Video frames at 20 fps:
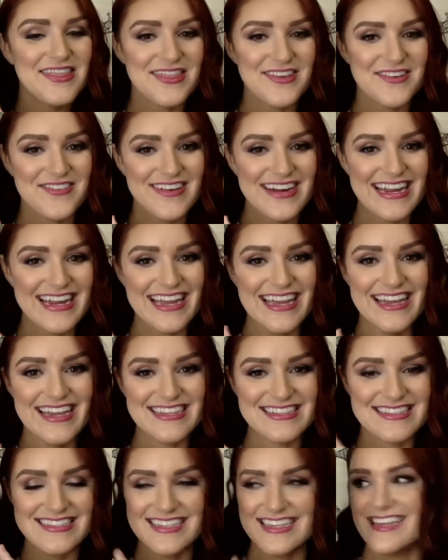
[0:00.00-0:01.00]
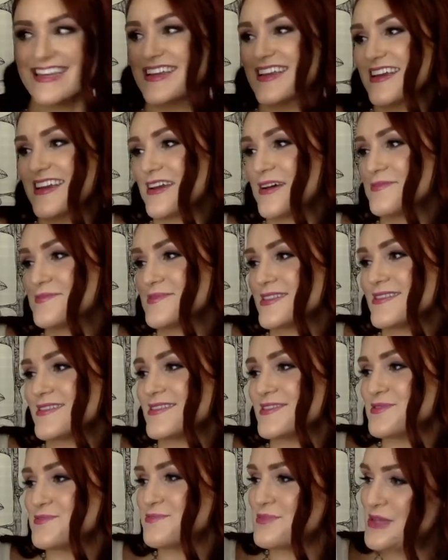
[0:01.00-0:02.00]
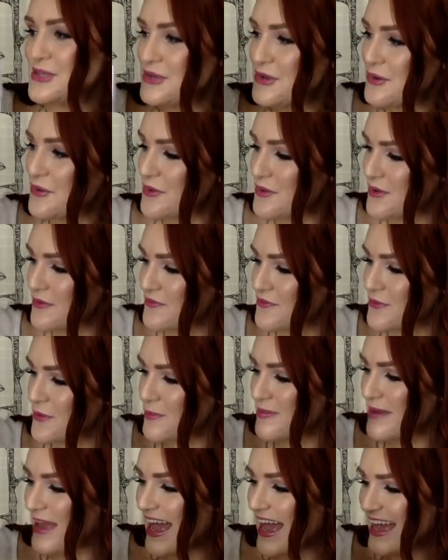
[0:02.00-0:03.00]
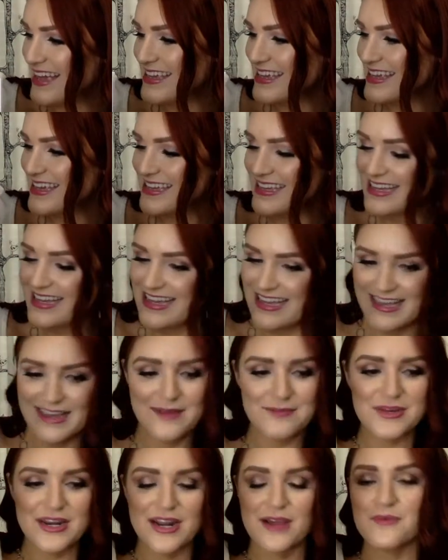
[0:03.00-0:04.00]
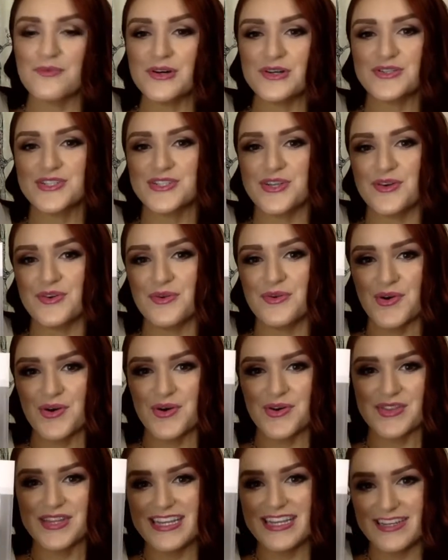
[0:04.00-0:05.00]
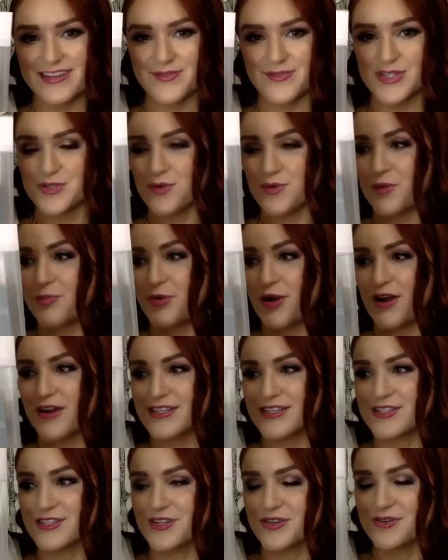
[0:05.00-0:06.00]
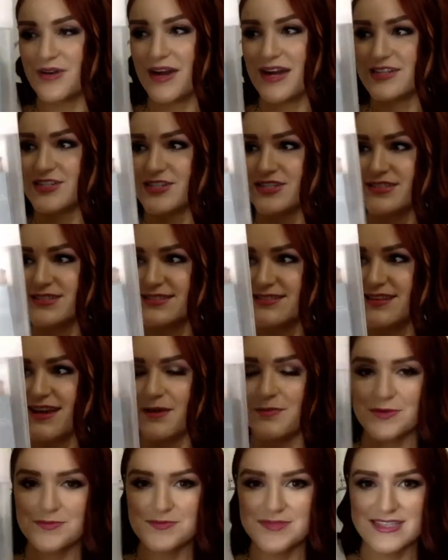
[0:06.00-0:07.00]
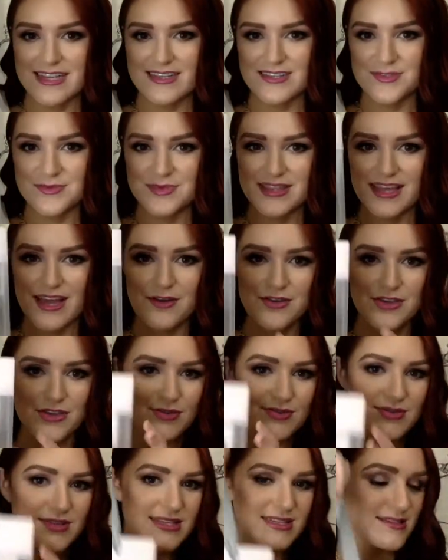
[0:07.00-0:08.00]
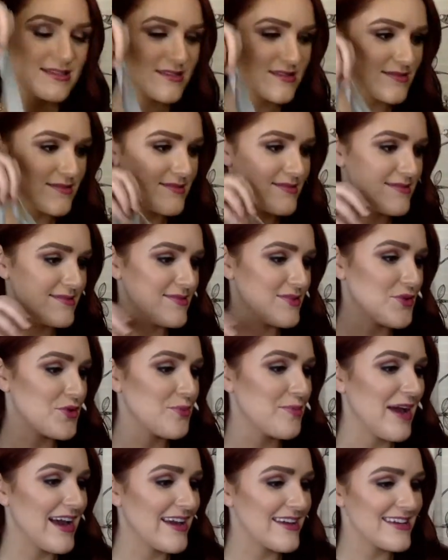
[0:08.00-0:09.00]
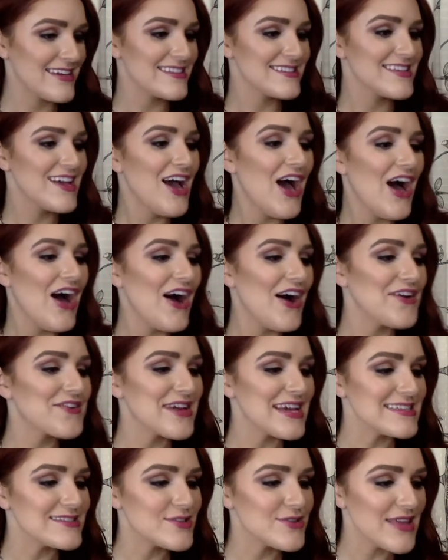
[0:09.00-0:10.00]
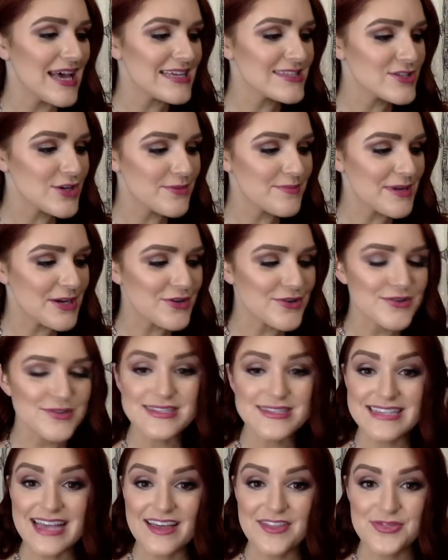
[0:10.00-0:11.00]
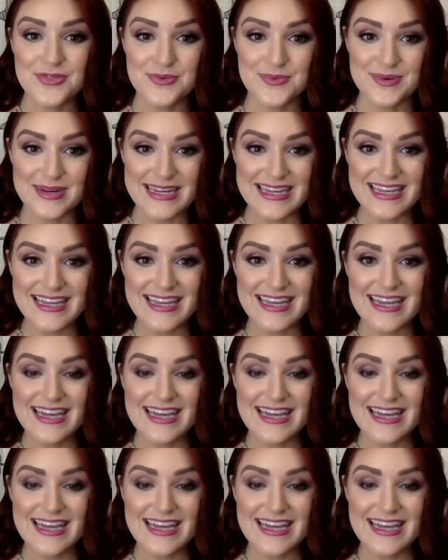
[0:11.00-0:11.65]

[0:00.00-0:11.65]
3D. And it comes in this beautiful bag, but I will show you all the individual products too. I just, I'm obsessed with how cute this little bag is. Okay, so that's our Miracle Set 3D.